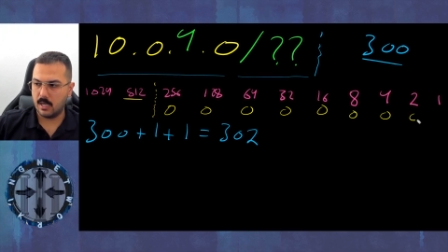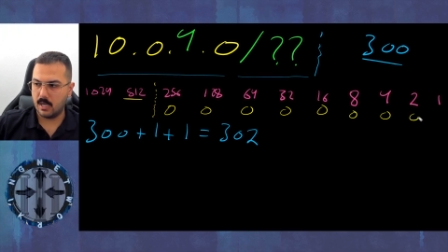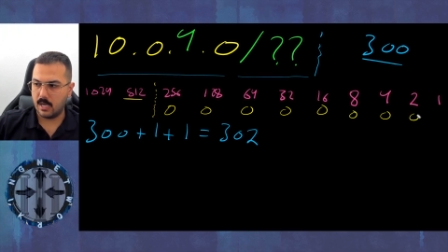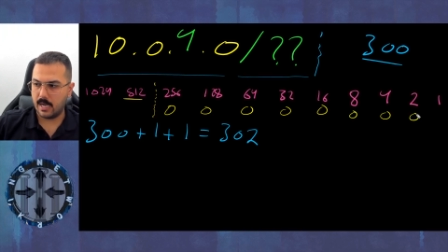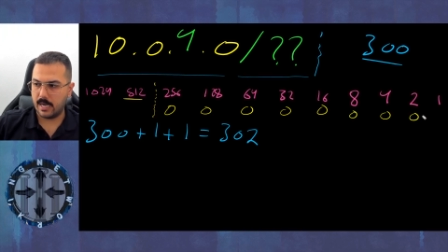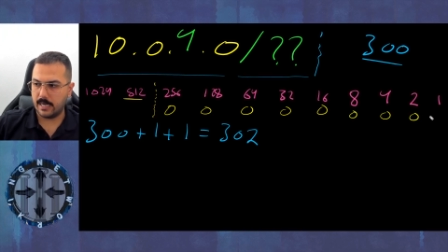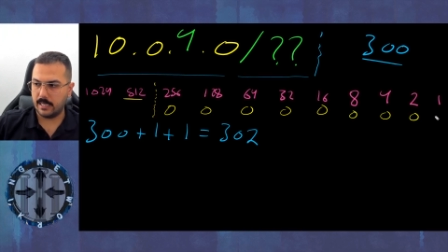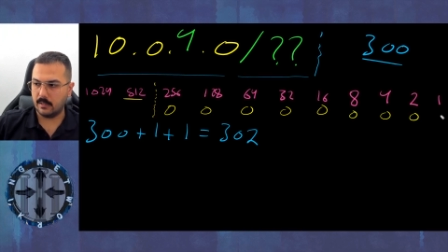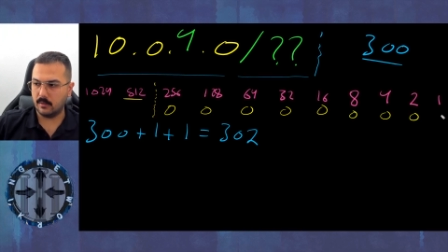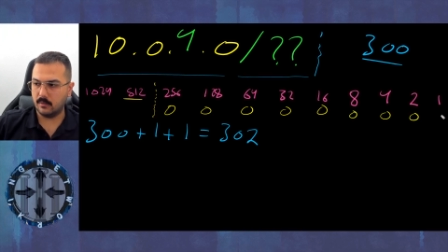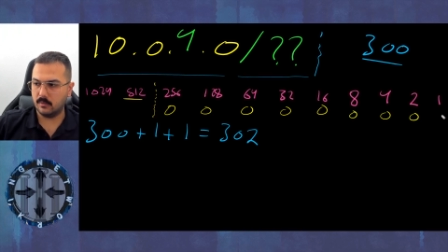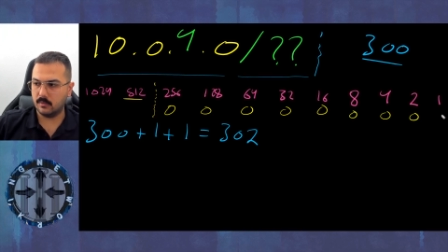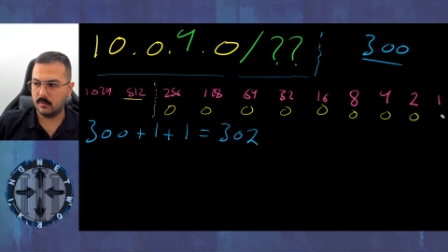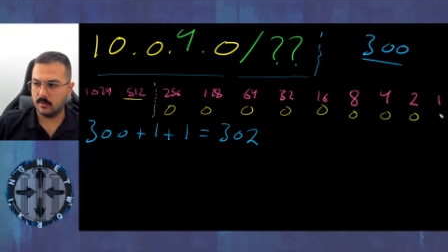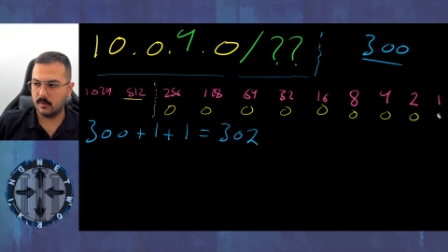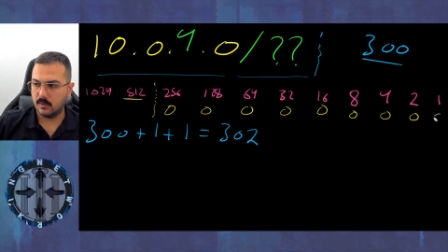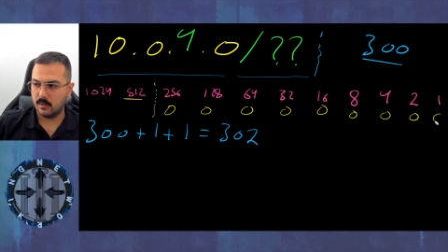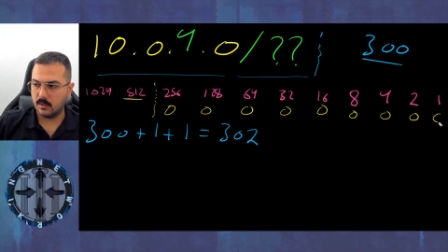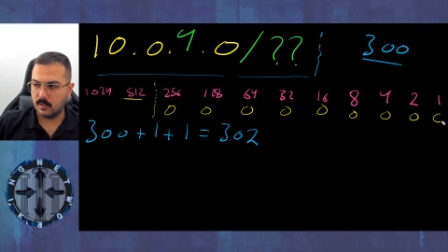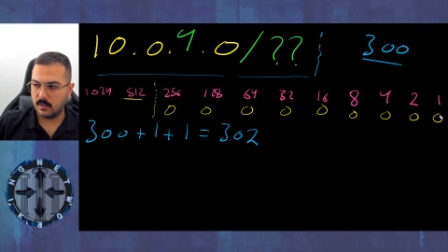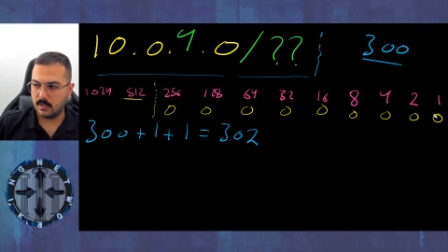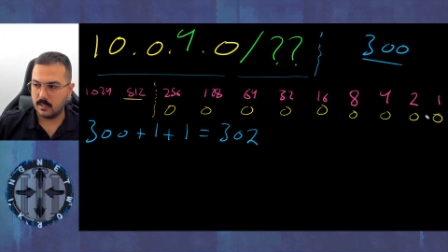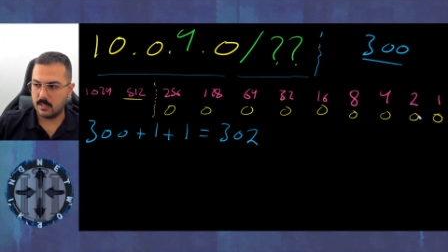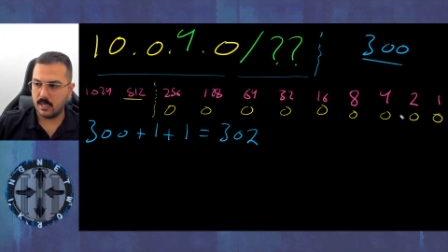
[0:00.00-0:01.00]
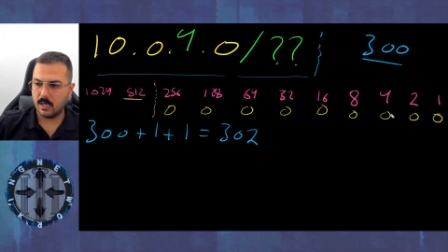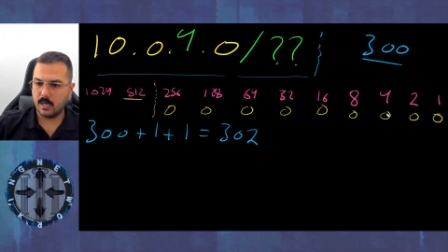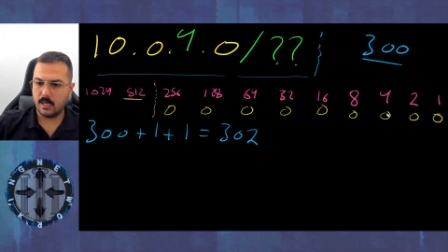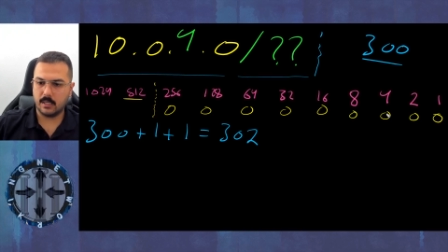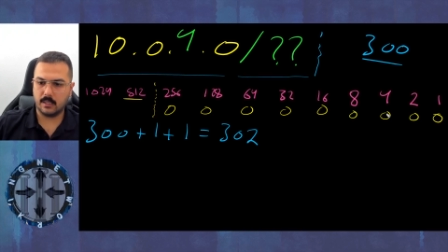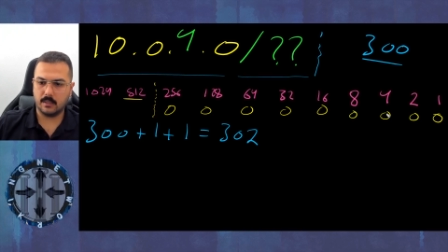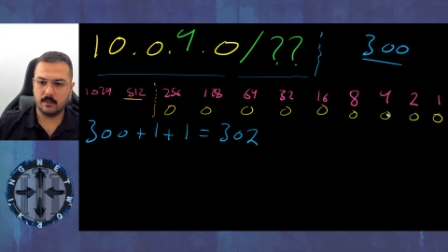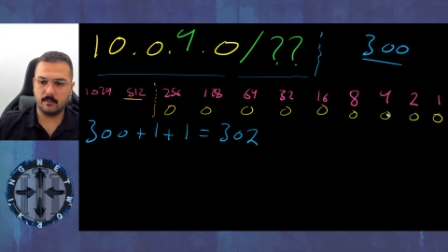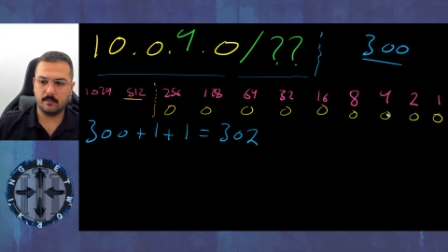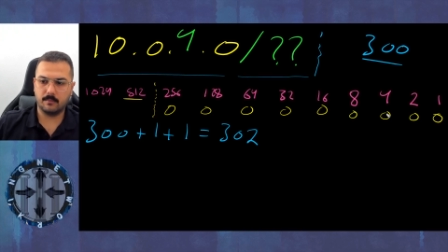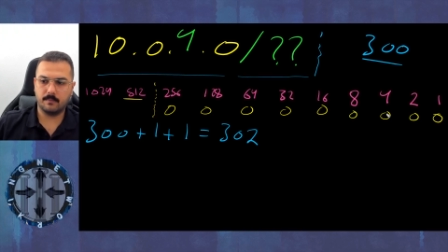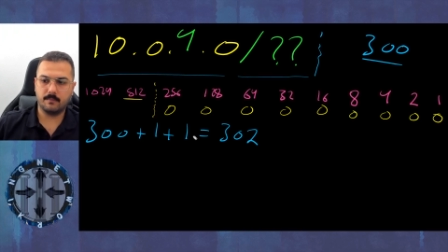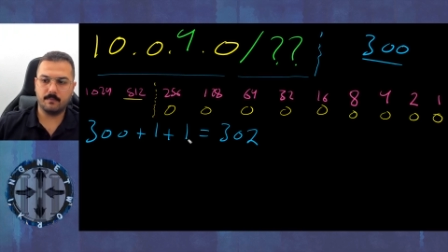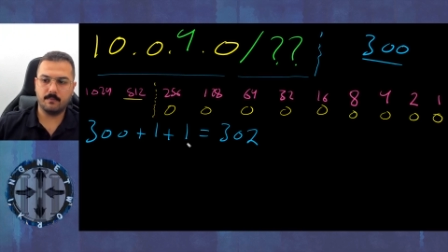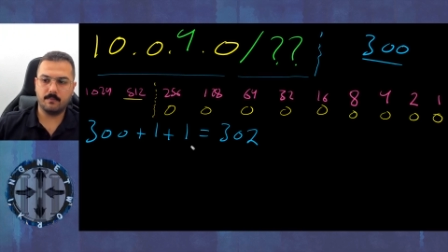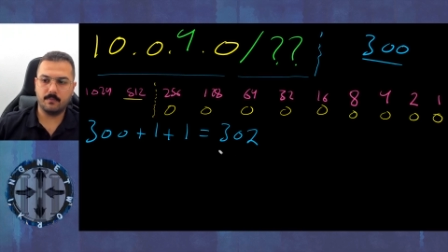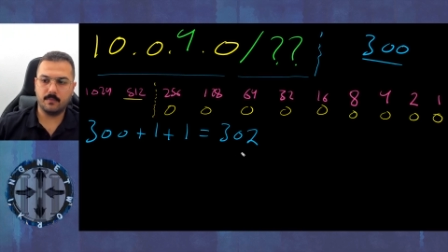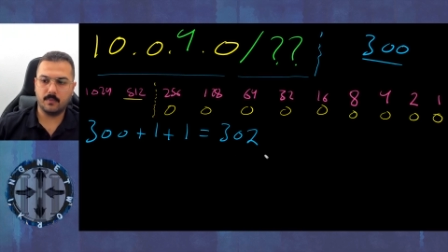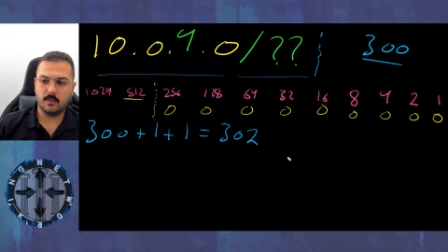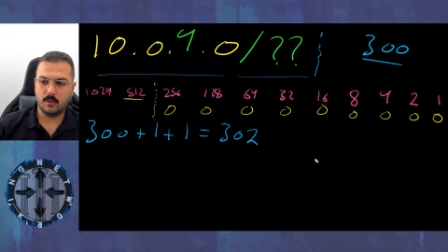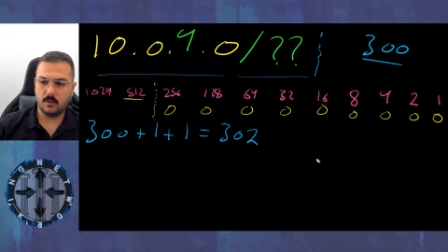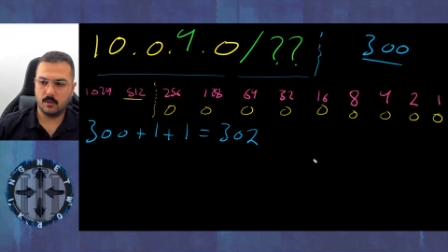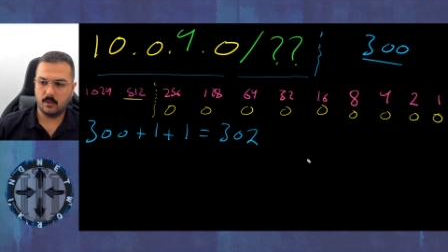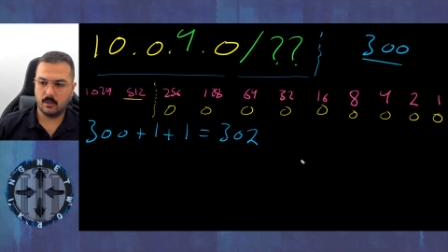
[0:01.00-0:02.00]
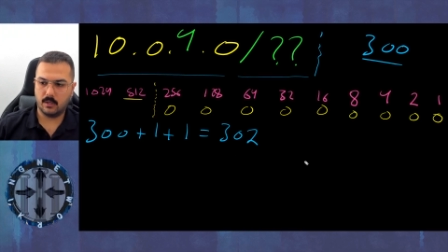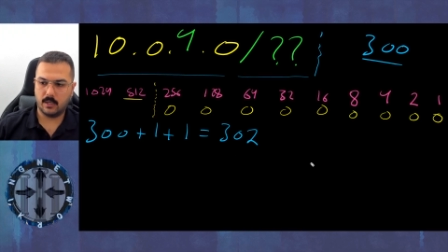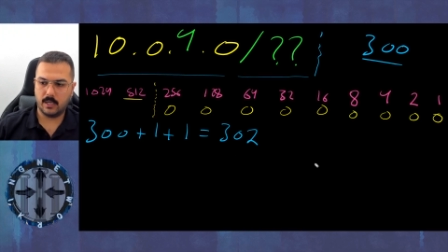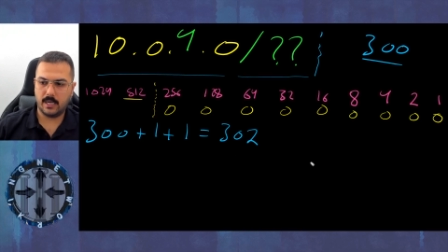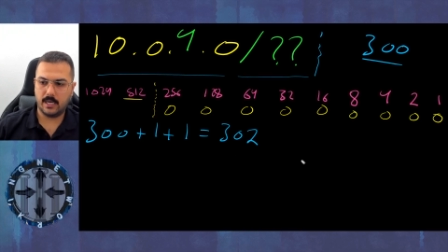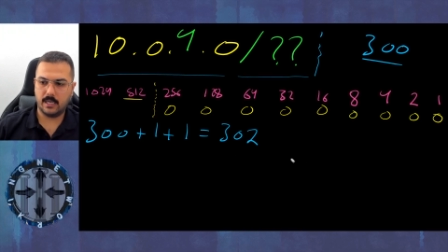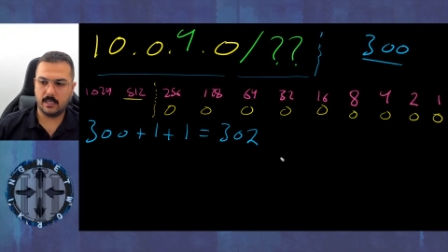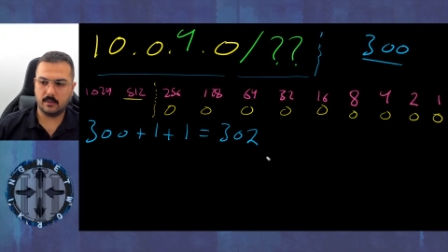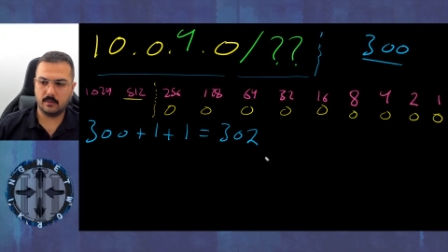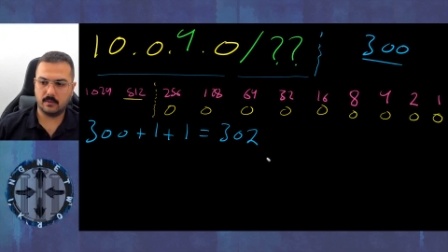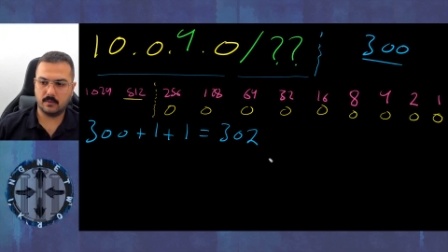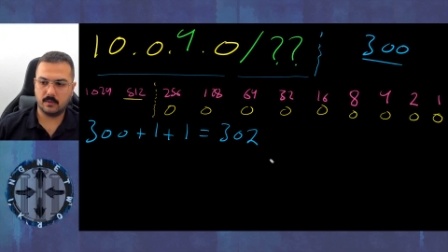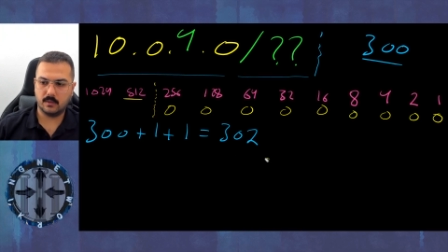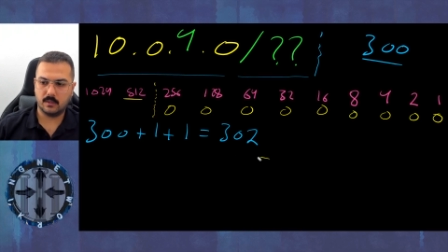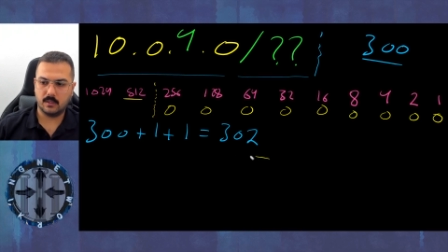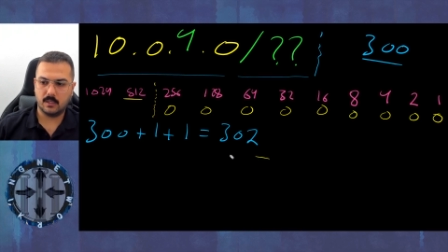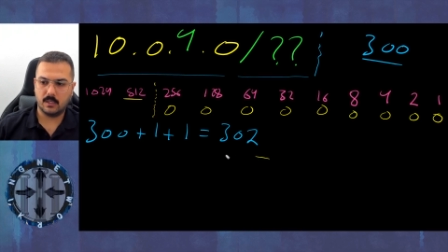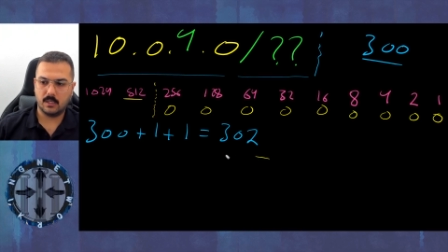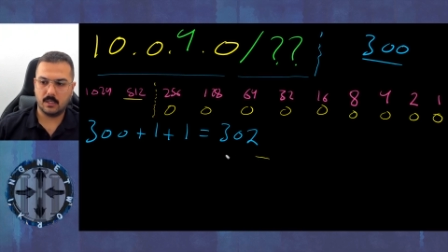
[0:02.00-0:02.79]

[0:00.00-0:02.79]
8, 9. All right.